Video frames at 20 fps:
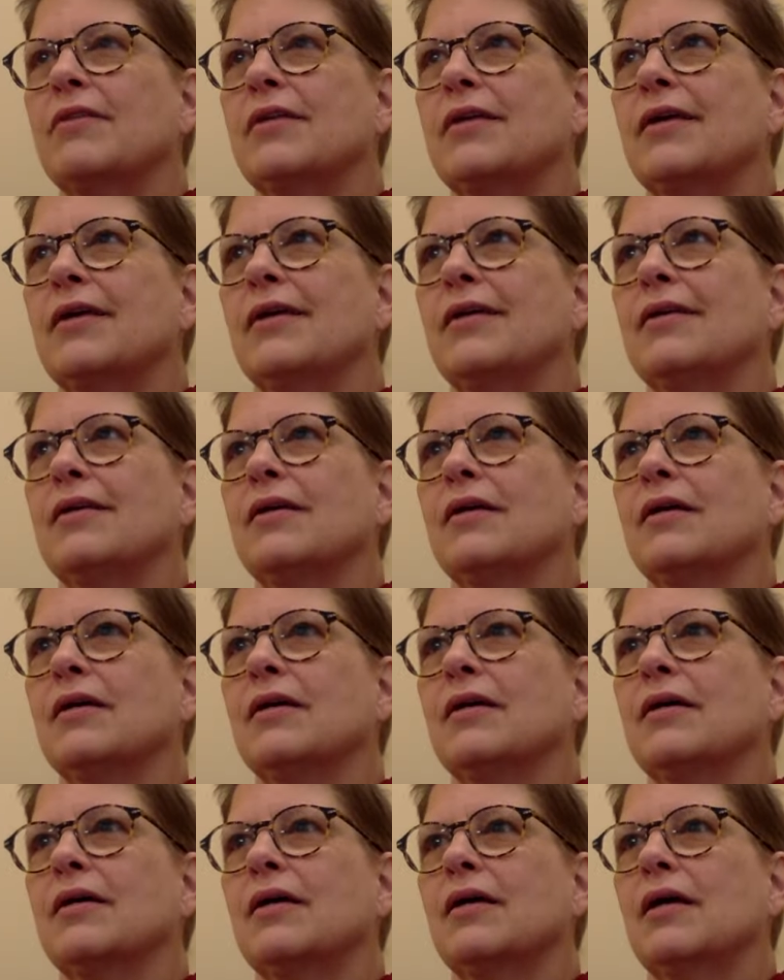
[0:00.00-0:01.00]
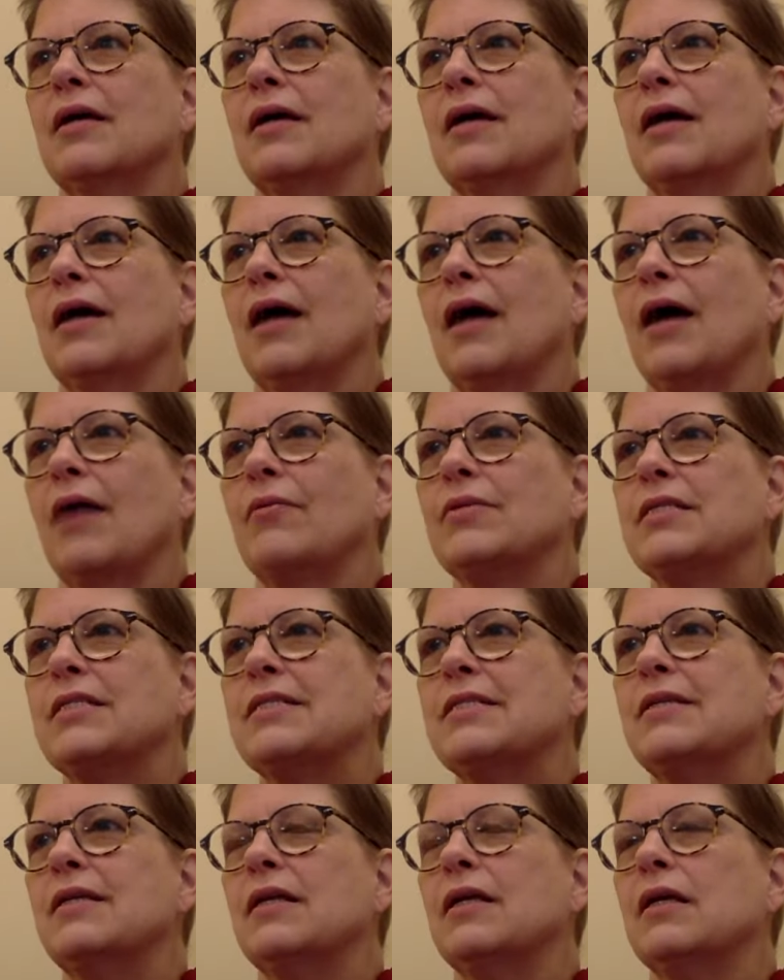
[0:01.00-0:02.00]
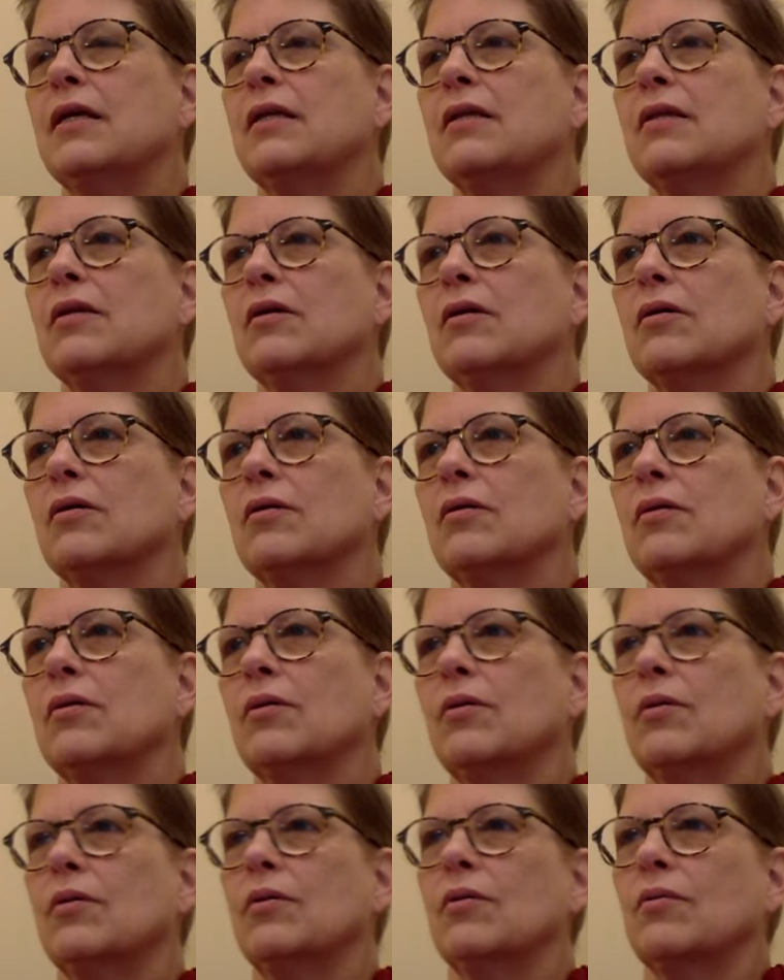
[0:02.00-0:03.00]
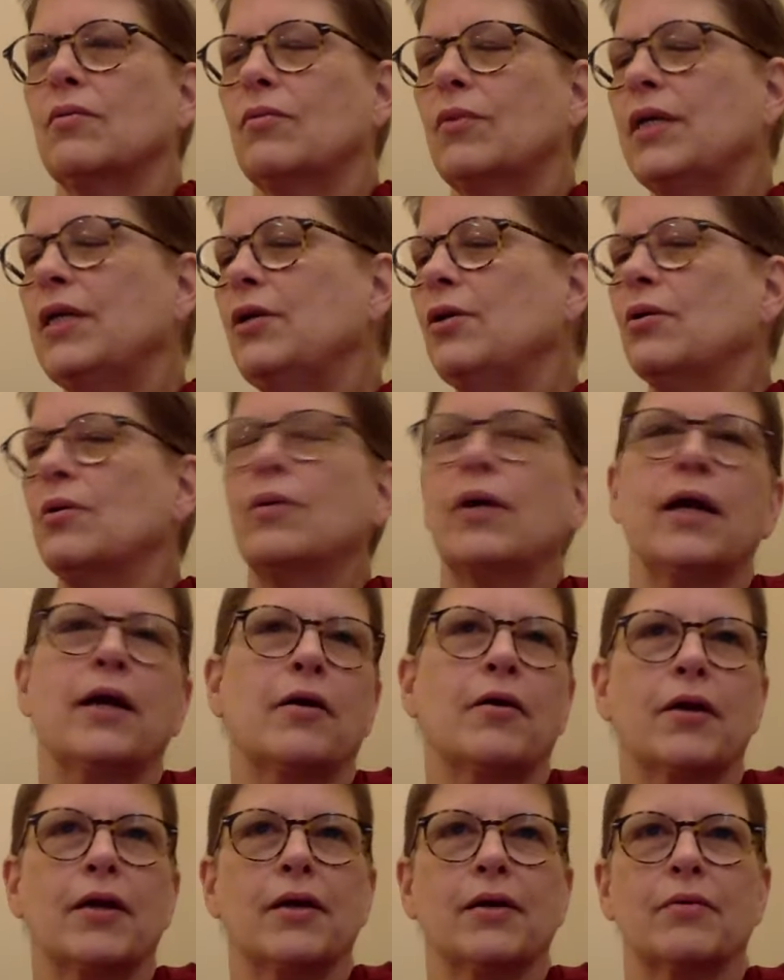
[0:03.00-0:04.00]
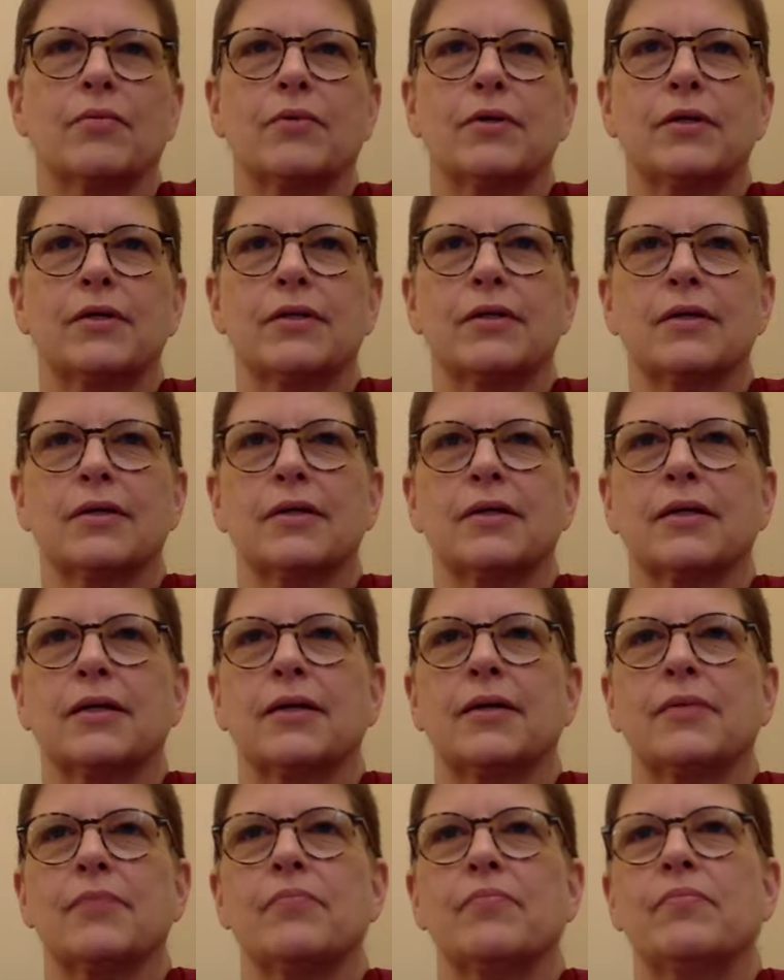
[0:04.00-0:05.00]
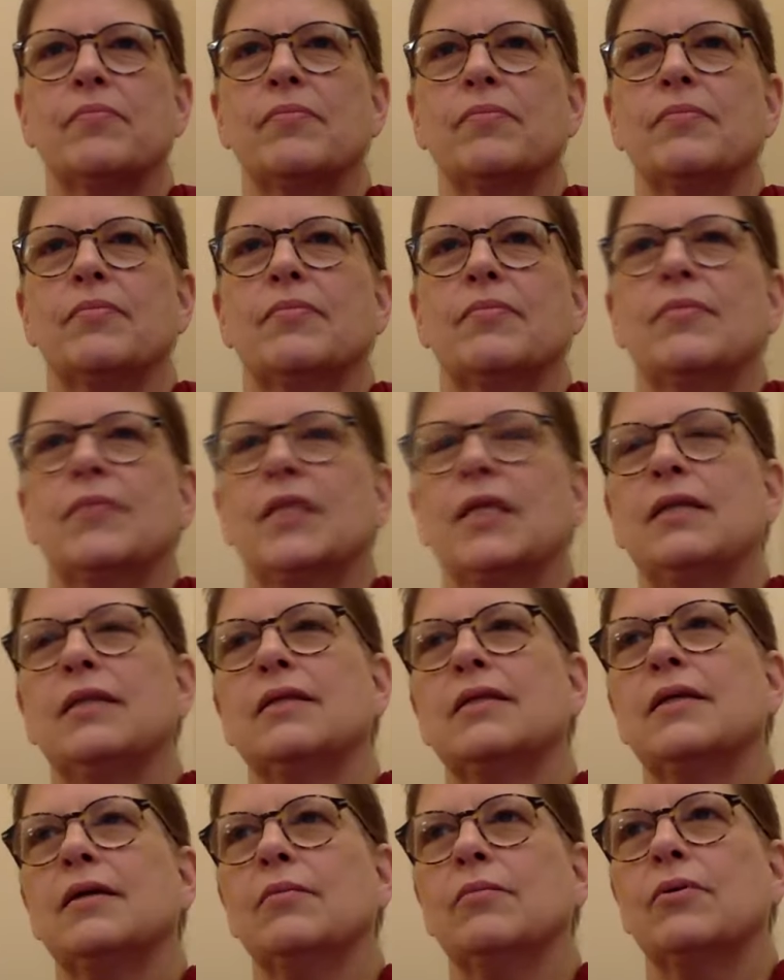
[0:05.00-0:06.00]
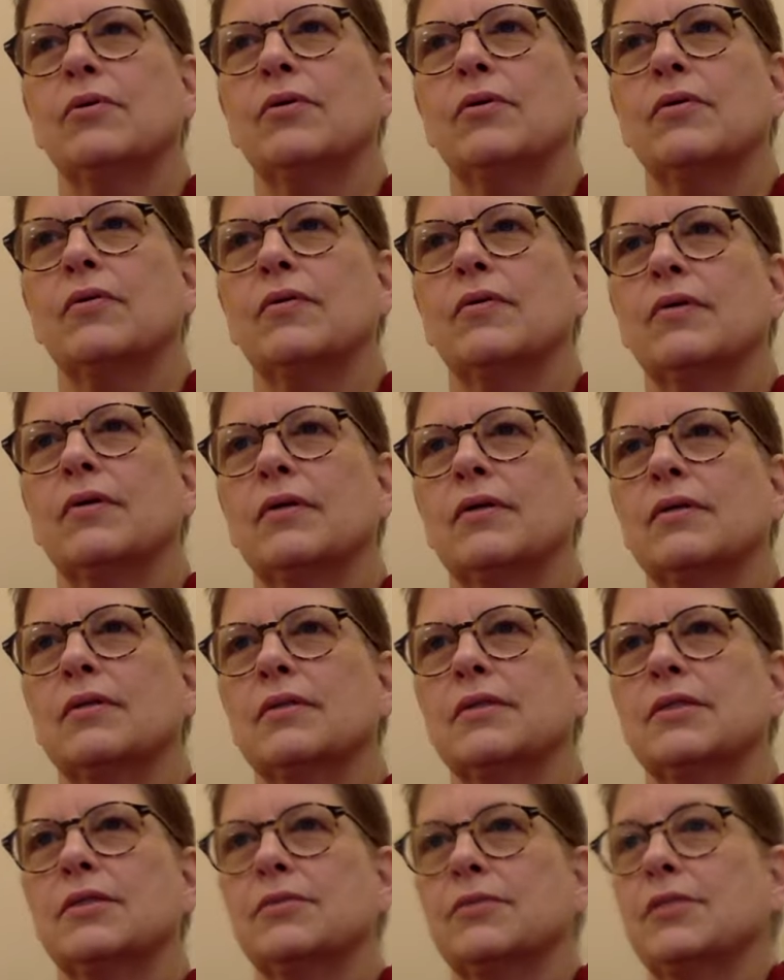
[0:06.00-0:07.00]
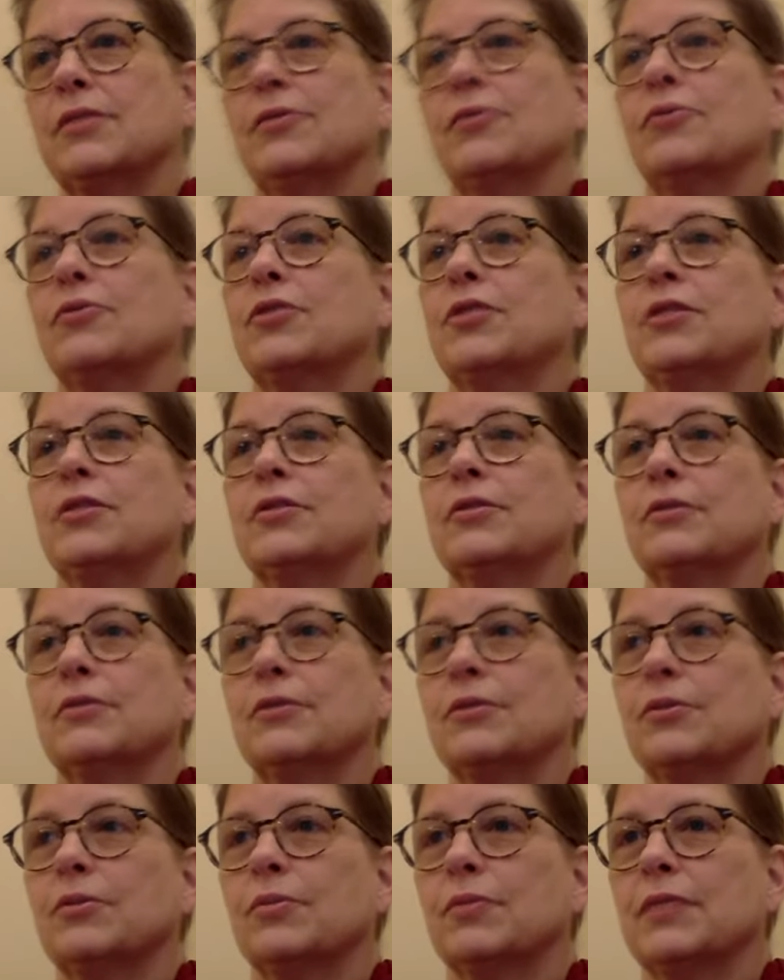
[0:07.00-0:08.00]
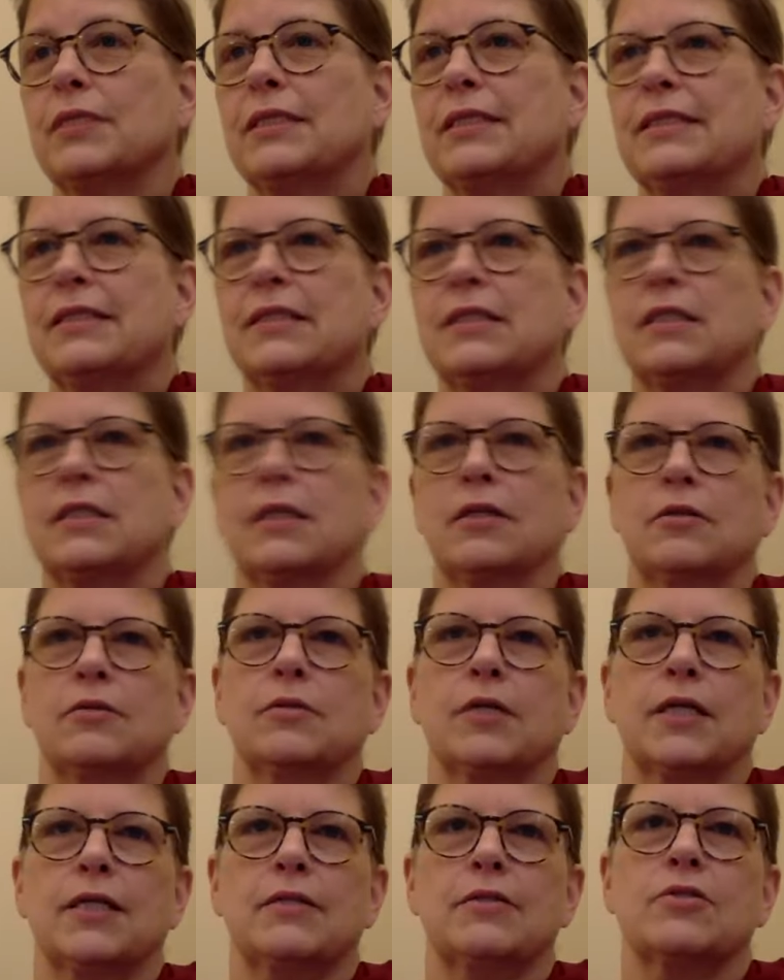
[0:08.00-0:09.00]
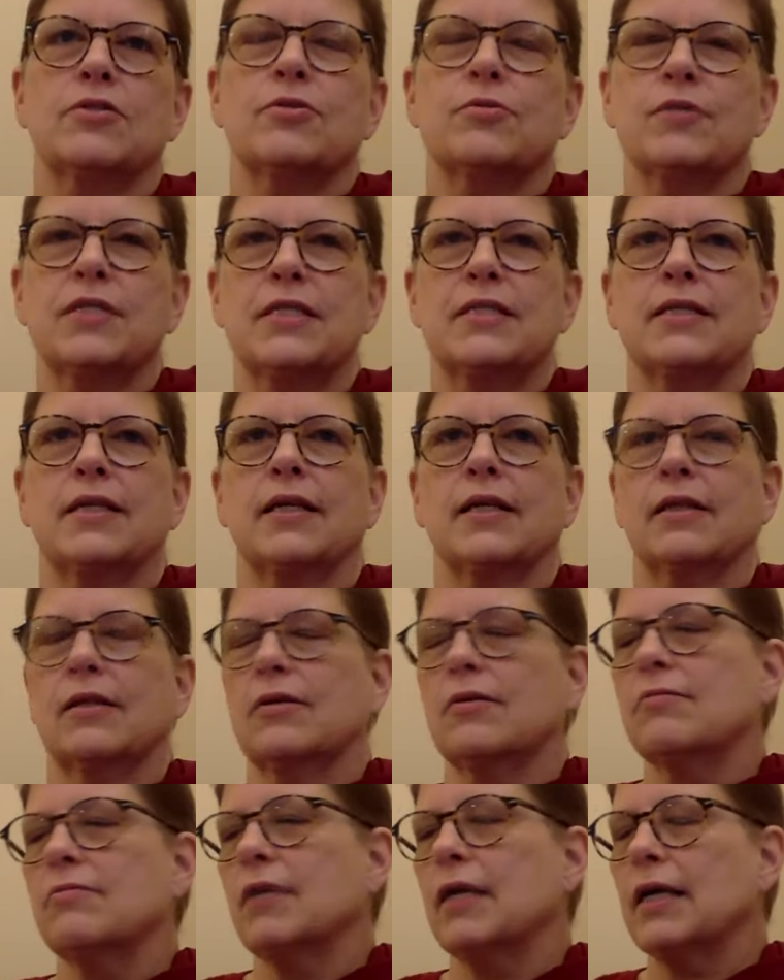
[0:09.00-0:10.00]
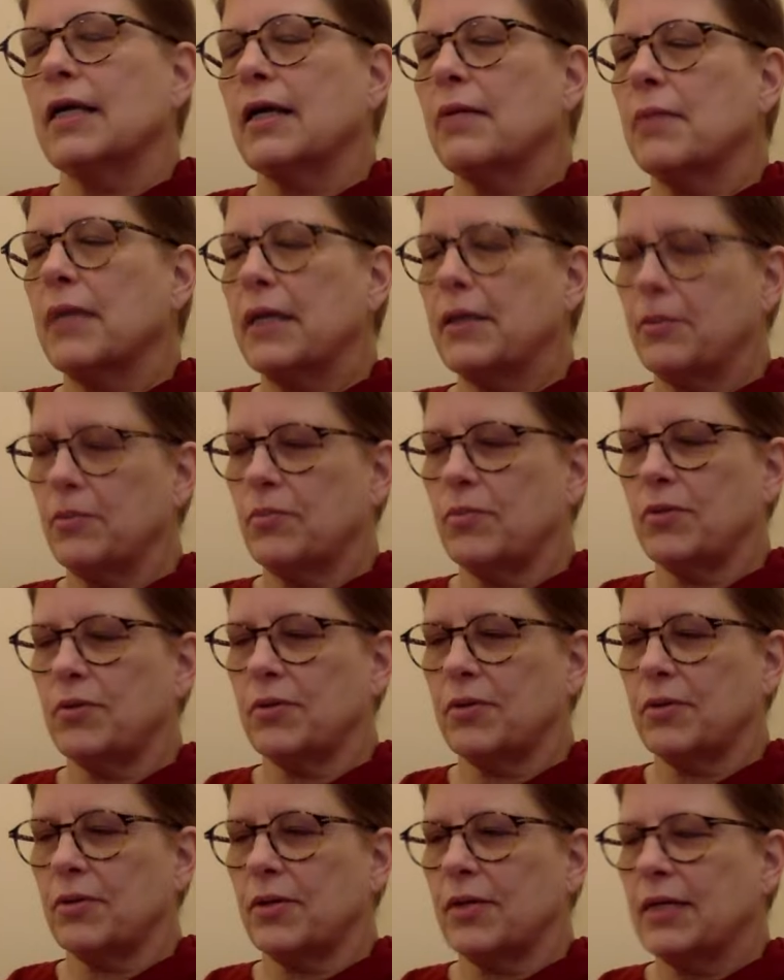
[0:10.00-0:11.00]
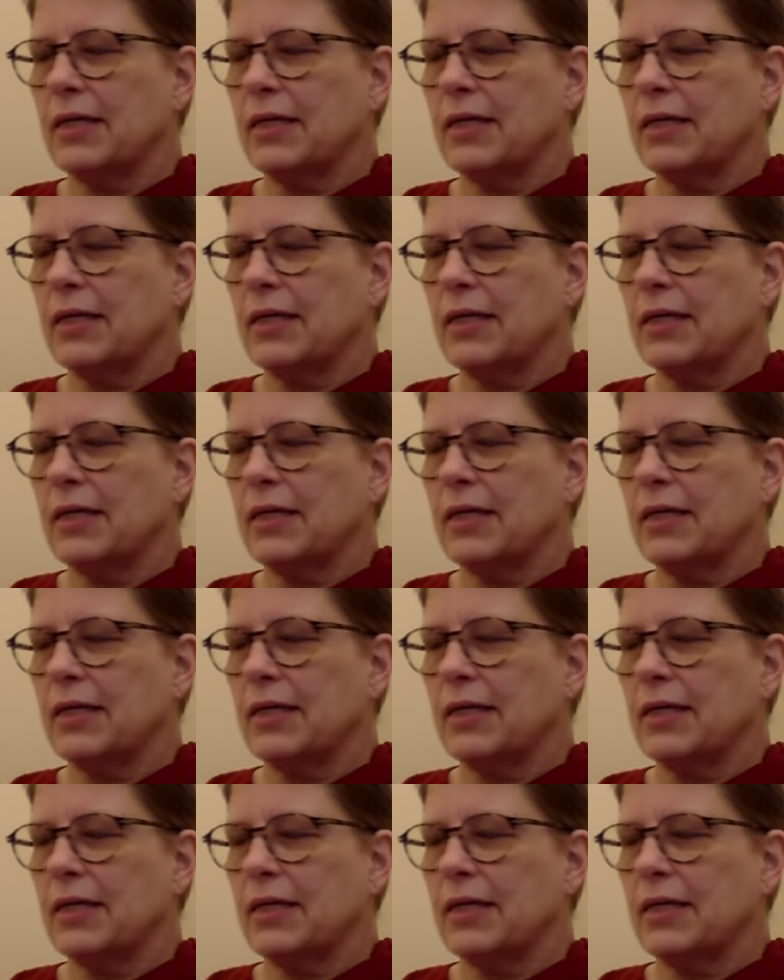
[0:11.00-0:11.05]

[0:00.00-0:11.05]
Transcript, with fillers: And uh, I was sitting in the window area with uh, um, in the temple. There was no chair, so there's no place to sit down. I just was sitting there writing in my computer.